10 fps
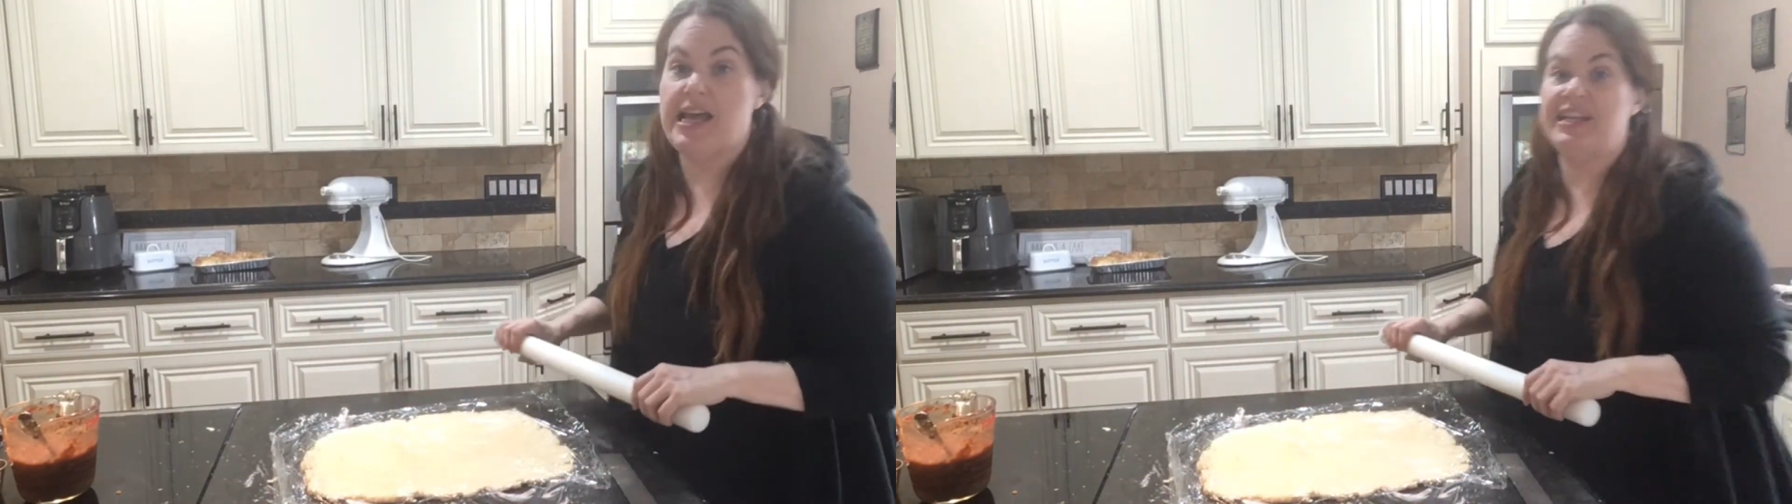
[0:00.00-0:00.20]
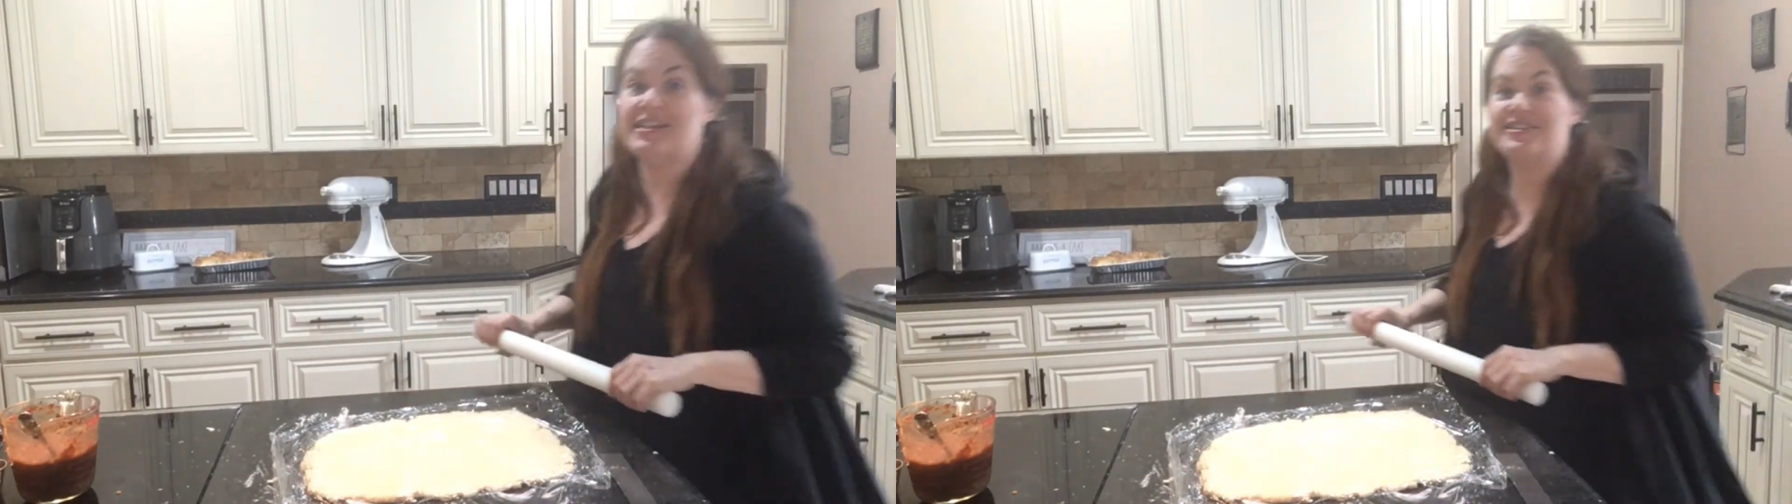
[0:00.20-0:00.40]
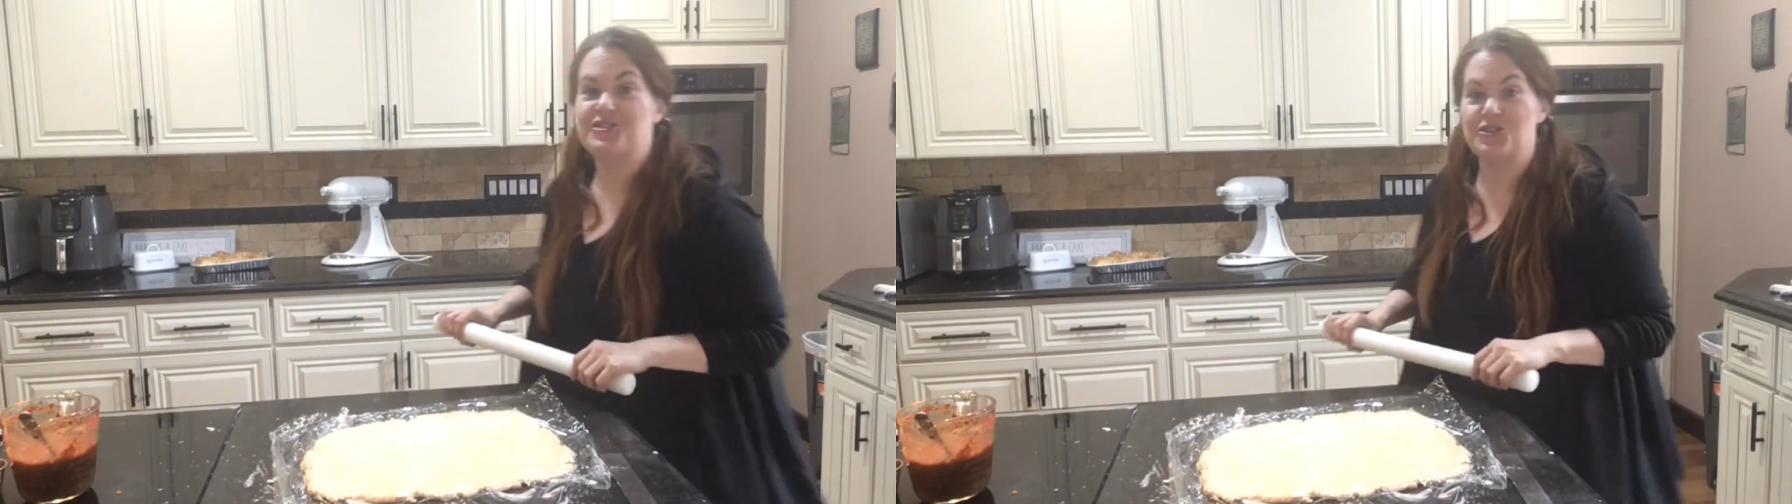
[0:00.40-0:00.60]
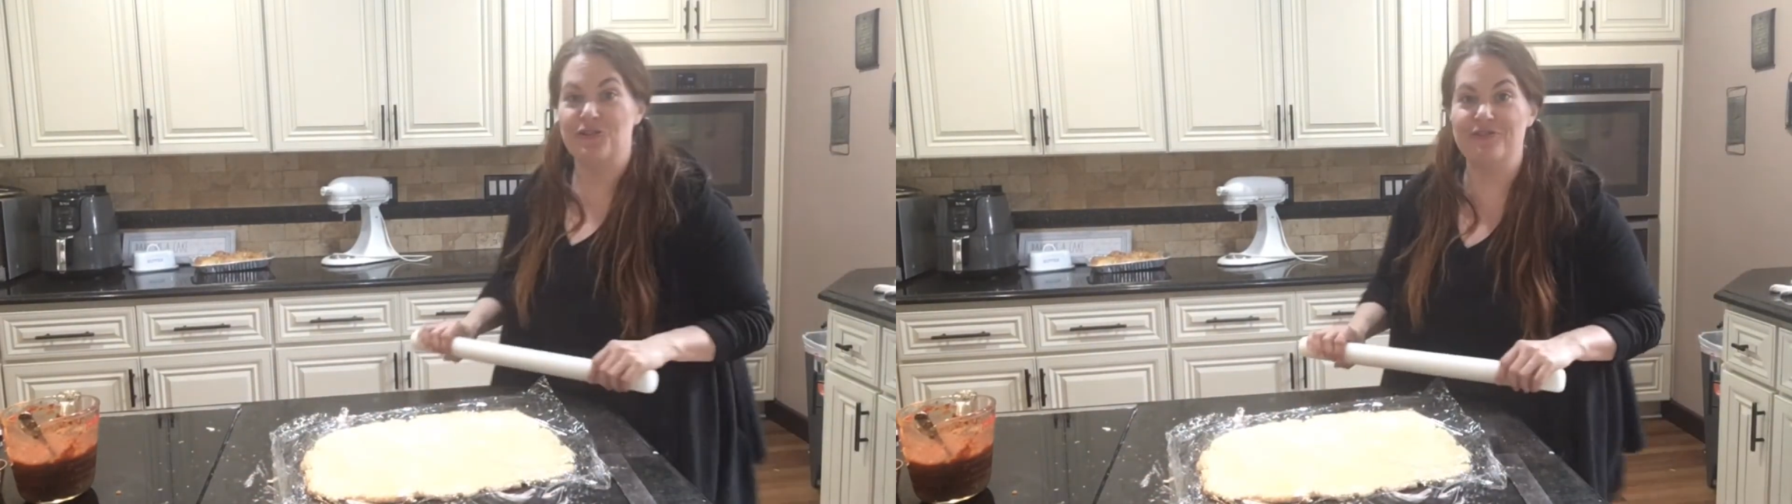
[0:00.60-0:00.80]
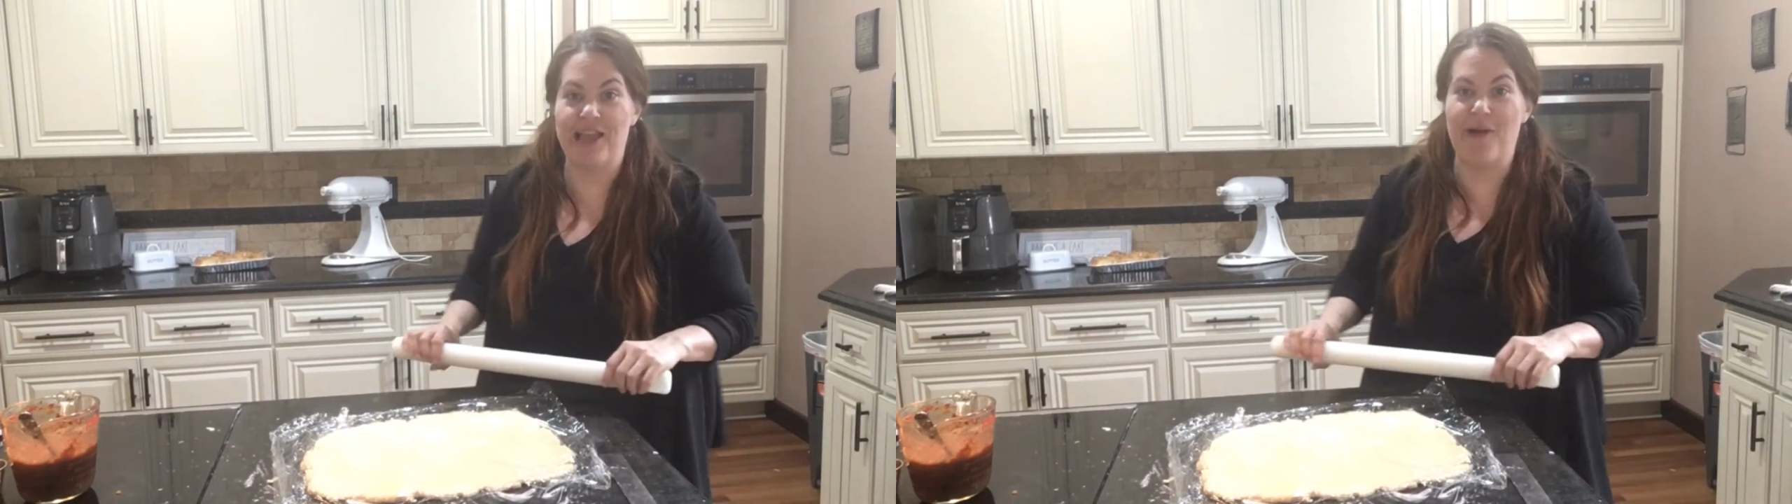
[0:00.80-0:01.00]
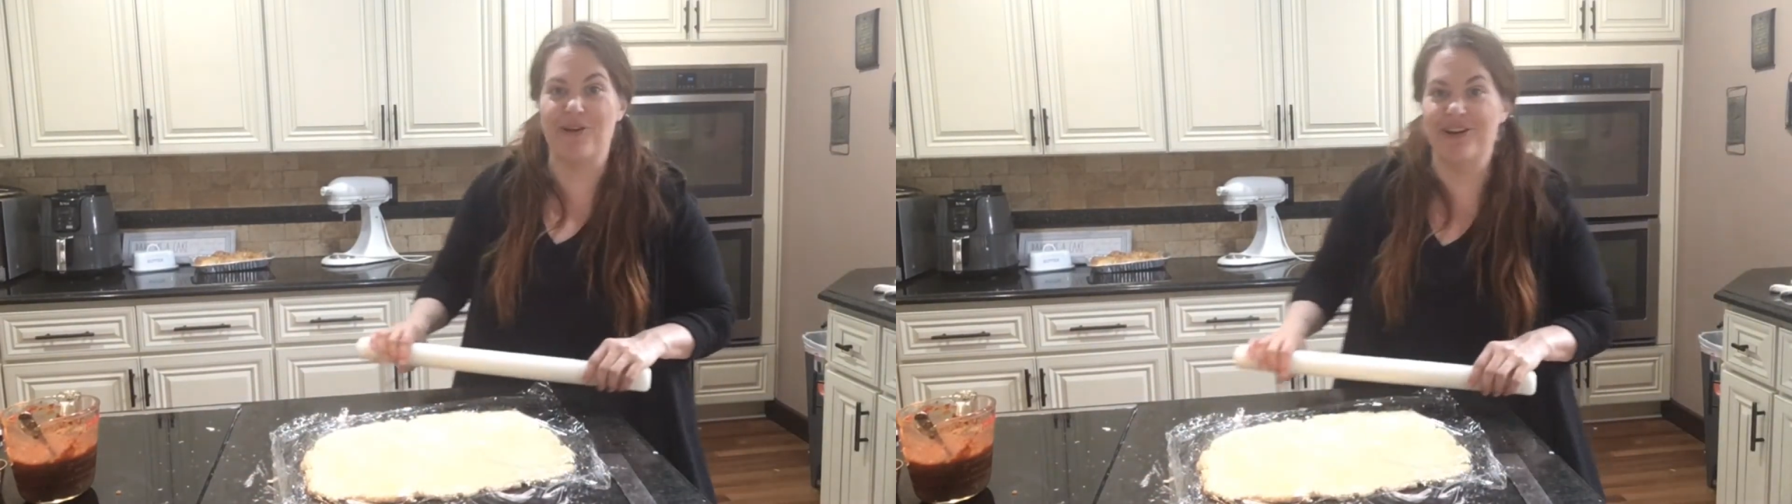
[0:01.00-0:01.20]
any additional flour